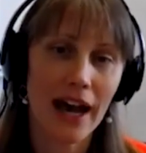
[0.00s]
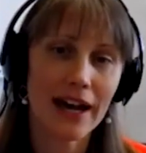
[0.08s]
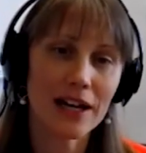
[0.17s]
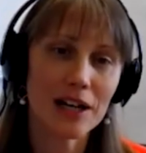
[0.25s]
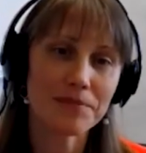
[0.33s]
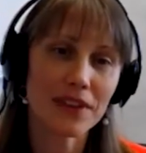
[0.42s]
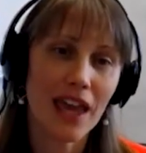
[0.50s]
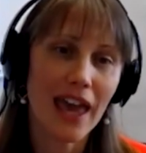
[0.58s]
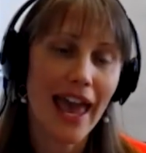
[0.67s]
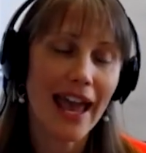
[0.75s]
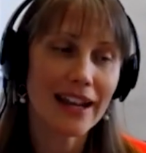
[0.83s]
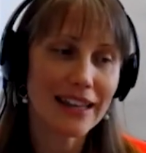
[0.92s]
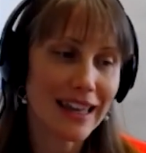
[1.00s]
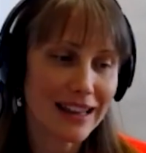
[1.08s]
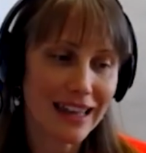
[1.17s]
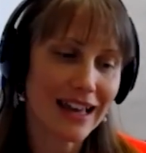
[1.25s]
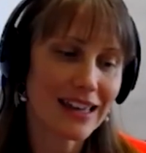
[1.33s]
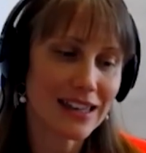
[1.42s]
And again,
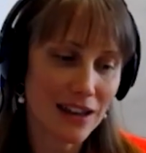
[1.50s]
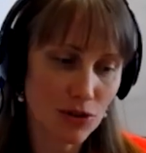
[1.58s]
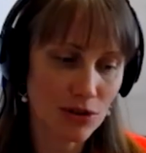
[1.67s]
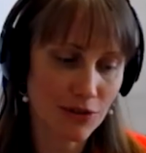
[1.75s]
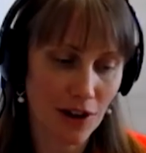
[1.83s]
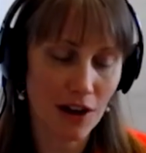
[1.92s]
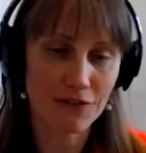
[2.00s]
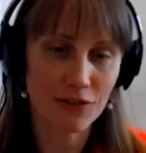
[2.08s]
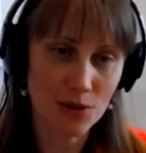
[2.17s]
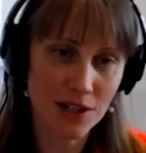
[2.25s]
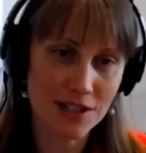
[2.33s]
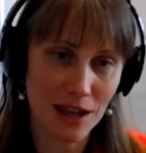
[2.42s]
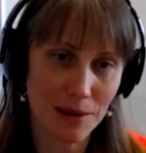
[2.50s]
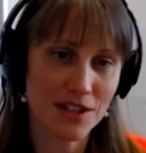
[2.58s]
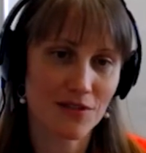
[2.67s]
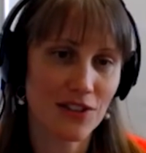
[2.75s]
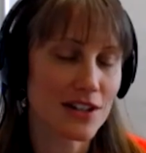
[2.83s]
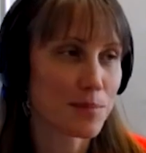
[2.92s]
like I gave you a few
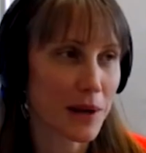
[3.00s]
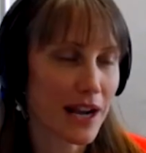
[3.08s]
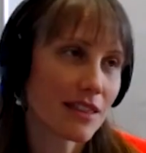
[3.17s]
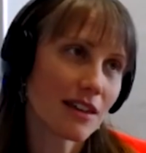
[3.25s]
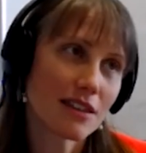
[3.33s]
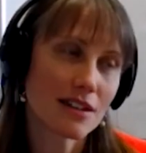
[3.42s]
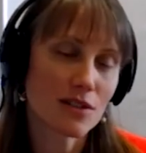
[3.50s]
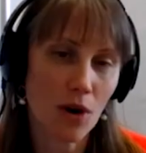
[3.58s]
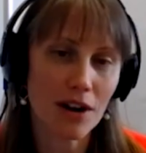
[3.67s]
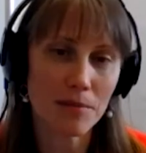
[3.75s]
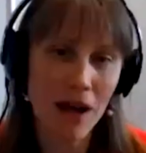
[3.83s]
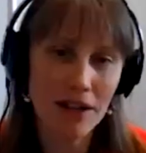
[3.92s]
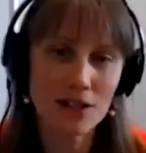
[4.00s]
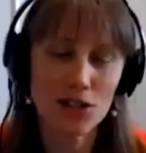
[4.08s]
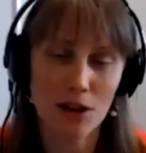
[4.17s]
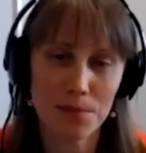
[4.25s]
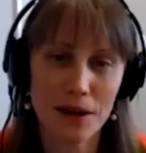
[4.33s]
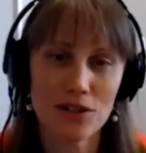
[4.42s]
examples of this, but I think this Guatemala
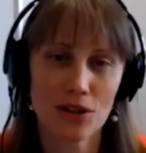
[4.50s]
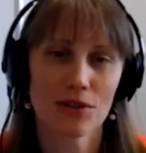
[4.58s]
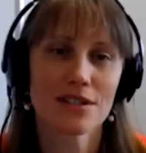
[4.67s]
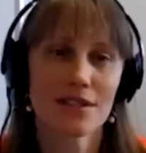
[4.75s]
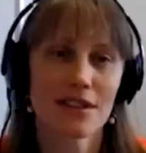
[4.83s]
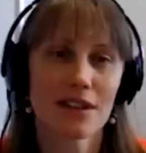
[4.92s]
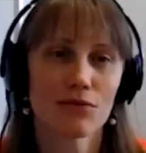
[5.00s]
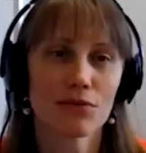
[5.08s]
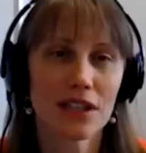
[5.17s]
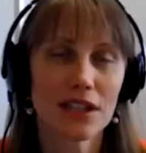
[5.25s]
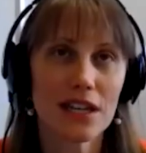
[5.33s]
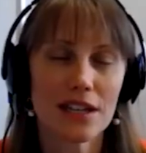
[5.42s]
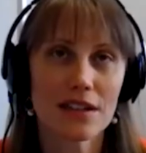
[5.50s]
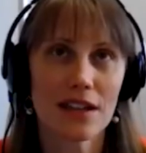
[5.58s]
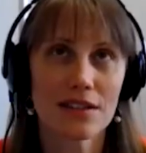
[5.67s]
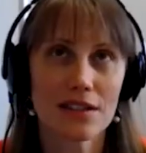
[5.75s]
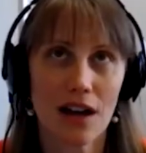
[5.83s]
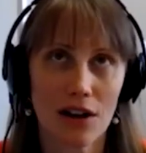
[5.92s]
trip I took recently, really,
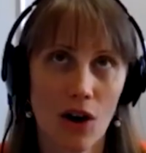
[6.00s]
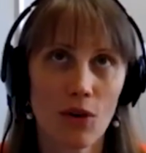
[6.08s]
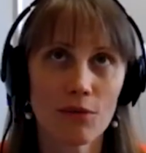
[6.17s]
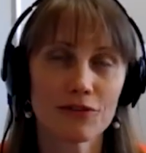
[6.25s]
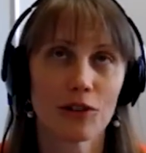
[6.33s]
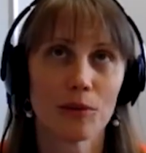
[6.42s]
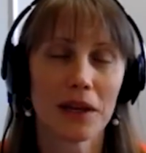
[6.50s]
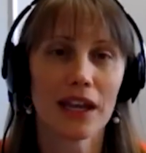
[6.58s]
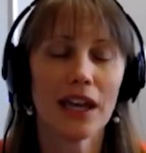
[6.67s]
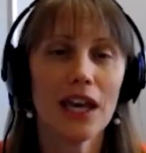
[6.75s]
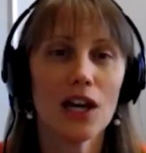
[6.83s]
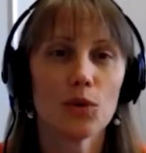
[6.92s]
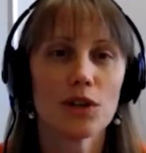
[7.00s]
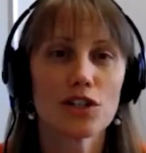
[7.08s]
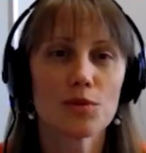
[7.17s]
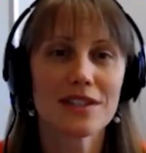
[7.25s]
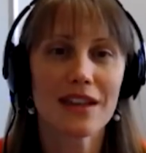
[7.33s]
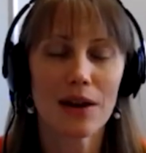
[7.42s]
it stuck home for me,
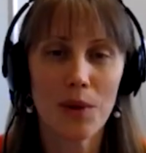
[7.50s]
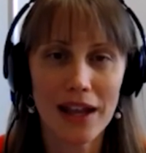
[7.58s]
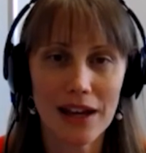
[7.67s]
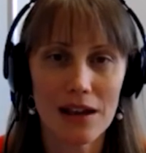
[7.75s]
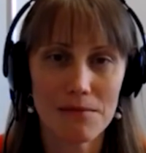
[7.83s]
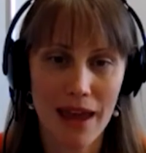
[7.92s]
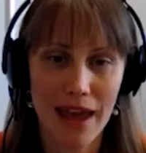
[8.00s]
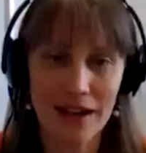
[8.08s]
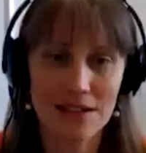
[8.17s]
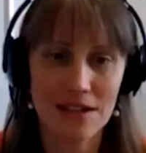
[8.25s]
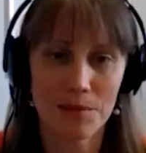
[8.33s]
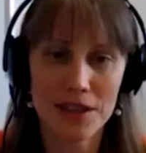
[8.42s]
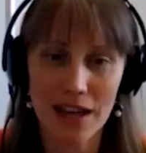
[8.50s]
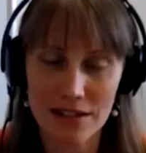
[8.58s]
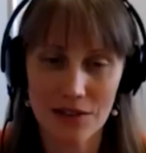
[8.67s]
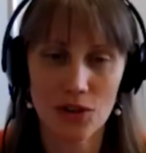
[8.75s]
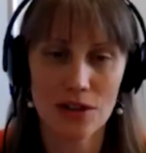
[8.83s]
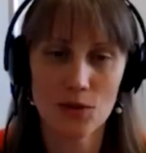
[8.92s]
which was I went and met some of the
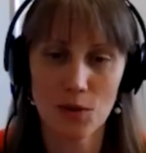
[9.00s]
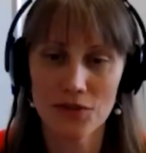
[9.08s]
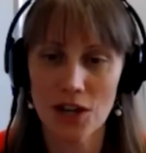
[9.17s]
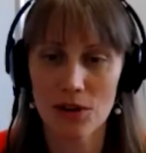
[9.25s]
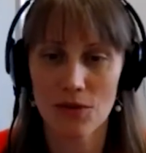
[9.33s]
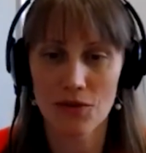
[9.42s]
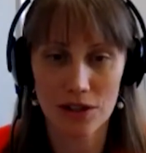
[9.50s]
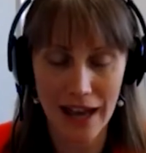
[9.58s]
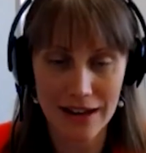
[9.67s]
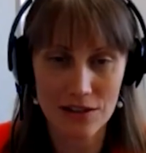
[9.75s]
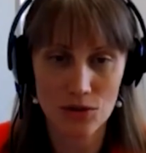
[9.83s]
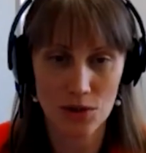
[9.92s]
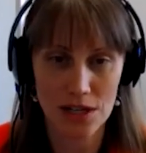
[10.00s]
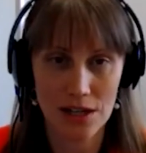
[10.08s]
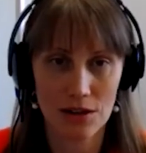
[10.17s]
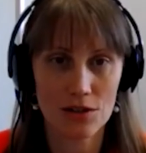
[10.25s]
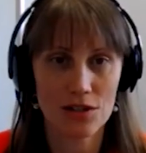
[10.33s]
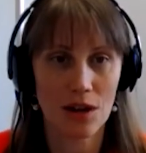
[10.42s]
activities we've done over the last 3
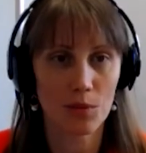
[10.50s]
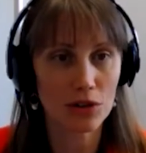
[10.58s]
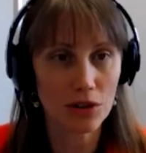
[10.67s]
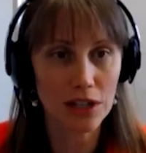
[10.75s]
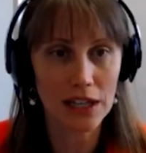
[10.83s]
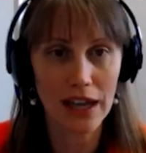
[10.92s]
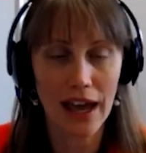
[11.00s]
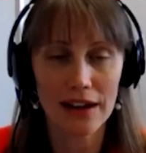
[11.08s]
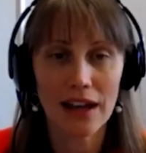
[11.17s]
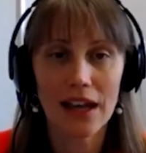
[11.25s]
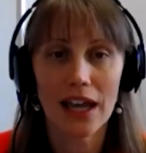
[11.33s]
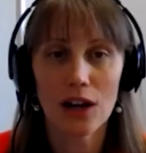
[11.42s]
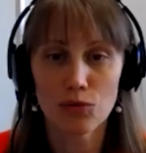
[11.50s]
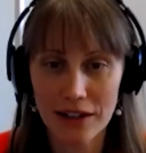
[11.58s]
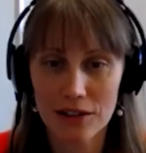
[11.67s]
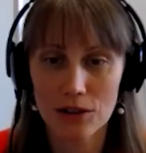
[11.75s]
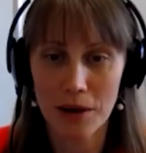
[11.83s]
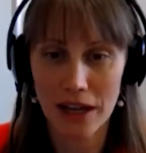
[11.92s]
years that we're looking at
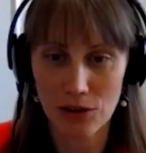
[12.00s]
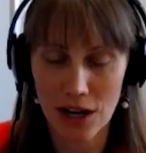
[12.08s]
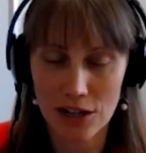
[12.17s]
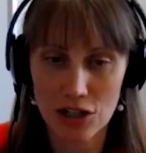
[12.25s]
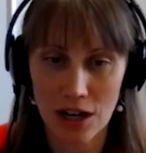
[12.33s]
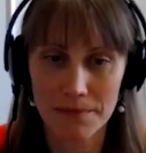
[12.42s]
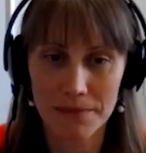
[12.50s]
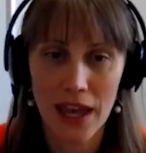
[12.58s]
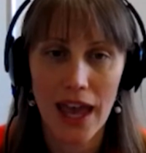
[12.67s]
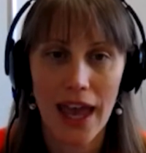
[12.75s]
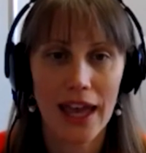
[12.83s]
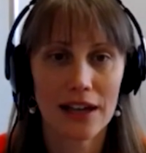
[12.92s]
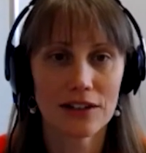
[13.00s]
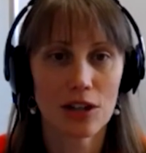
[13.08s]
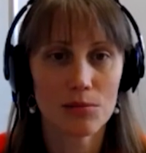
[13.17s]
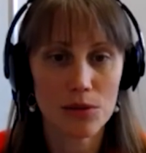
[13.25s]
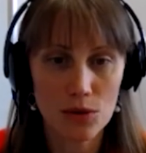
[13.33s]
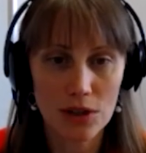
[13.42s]
irregular migration and
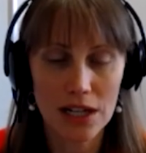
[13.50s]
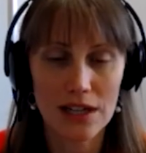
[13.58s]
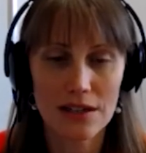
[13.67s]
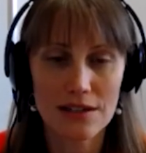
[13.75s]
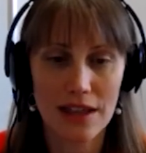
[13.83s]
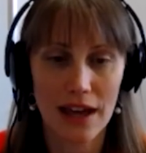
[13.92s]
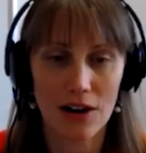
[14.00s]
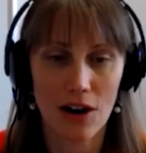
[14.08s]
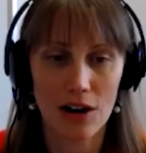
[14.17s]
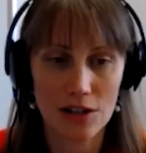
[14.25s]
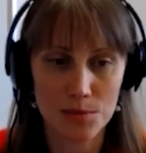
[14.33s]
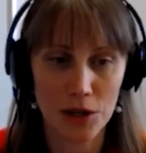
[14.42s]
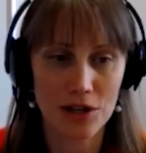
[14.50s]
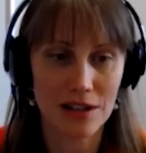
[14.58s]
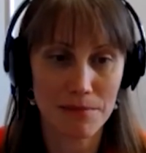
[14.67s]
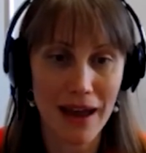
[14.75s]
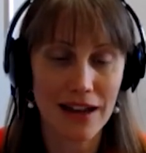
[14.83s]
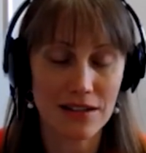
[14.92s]
communities that are
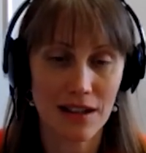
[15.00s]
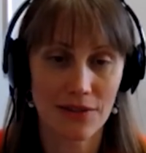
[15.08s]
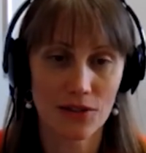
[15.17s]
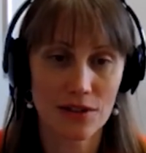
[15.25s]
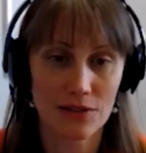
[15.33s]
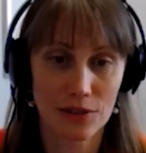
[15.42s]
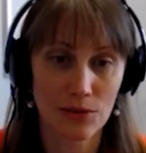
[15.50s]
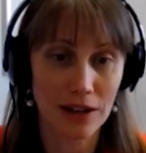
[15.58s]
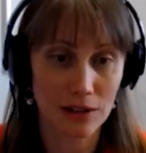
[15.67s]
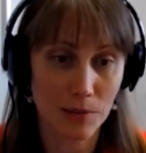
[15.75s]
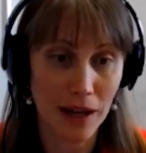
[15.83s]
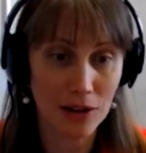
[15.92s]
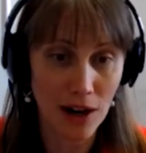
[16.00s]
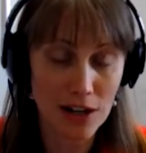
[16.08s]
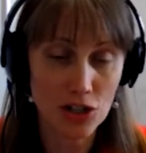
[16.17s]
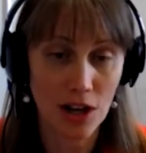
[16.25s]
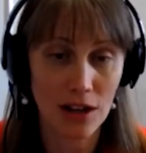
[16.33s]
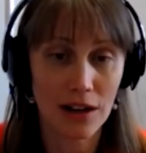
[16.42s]
experiencing mass levels of irregular
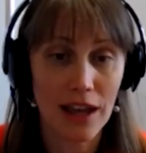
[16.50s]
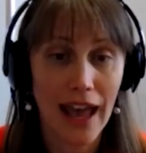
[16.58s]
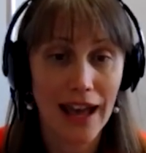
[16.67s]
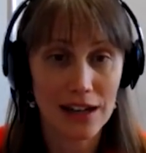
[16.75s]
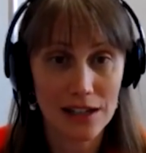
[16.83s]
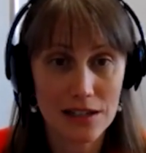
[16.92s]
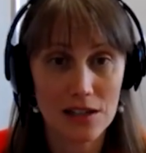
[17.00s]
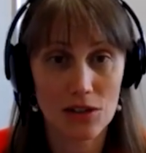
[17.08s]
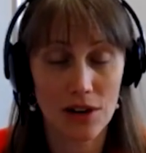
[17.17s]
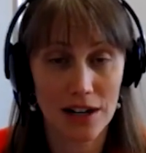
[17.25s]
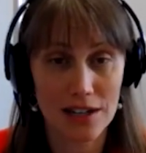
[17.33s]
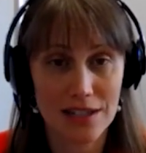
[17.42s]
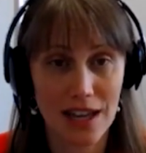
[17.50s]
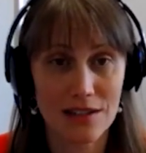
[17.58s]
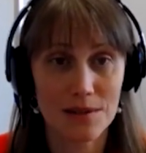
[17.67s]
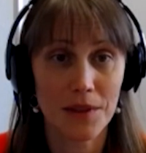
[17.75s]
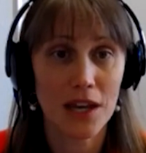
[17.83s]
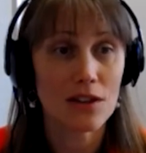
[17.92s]
migration heading into the United
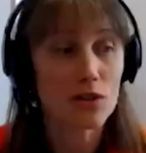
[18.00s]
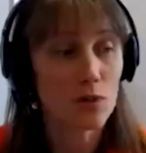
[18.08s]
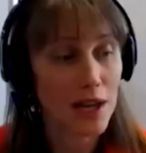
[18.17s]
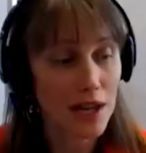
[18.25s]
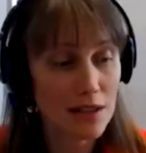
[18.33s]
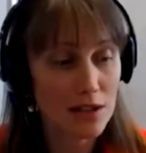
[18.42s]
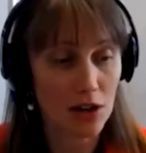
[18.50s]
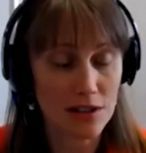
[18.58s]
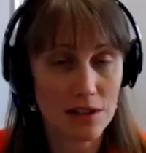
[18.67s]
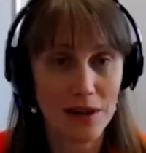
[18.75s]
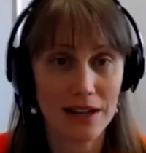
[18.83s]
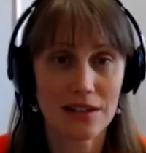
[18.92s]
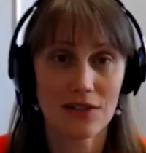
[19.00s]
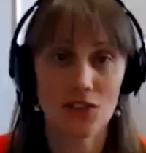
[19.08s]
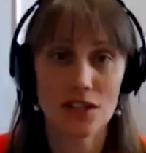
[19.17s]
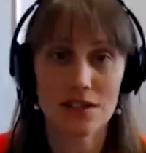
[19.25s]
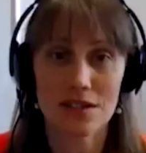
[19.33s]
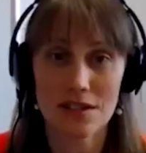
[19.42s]
States. So we had started some
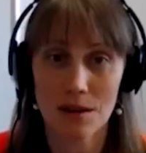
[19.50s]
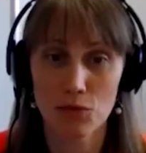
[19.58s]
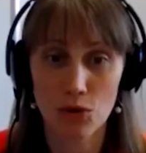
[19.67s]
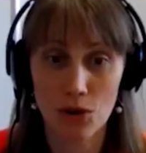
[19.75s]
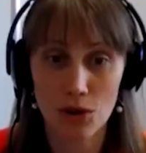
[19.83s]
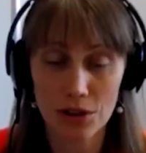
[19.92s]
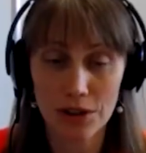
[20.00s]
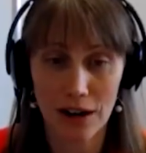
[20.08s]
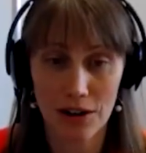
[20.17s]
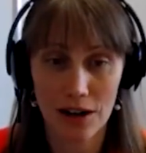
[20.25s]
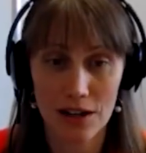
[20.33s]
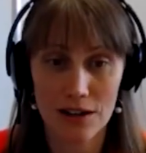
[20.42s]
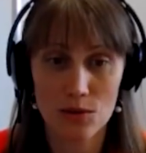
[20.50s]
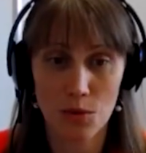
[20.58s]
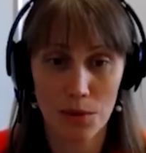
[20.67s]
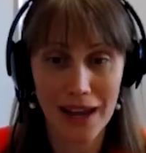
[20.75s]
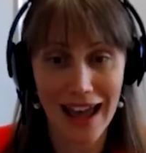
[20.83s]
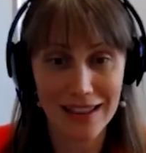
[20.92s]
activities in some rural areas
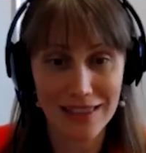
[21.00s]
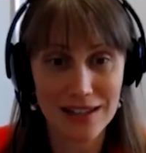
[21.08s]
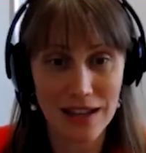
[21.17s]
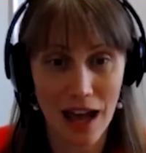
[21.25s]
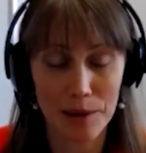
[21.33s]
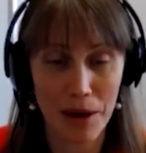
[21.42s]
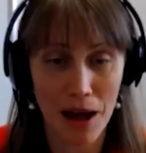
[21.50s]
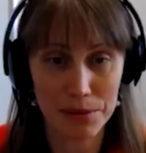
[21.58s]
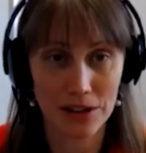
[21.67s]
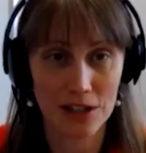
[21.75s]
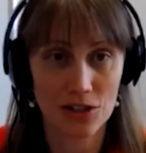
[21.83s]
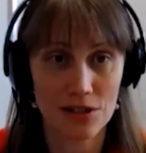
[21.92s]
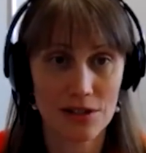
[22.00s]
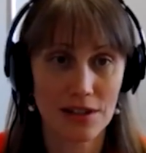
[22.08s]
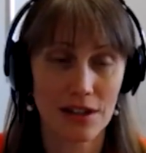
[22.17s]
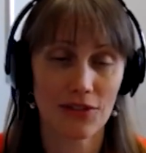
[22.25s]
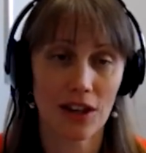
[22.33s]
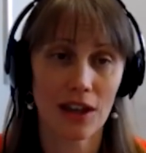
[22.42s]
where we had these high populations
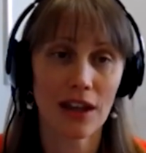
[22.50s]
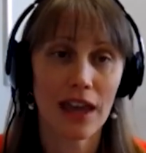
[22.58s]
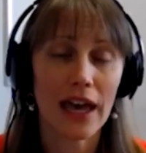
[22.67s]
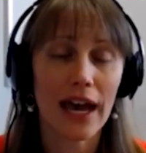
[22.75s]
leaving,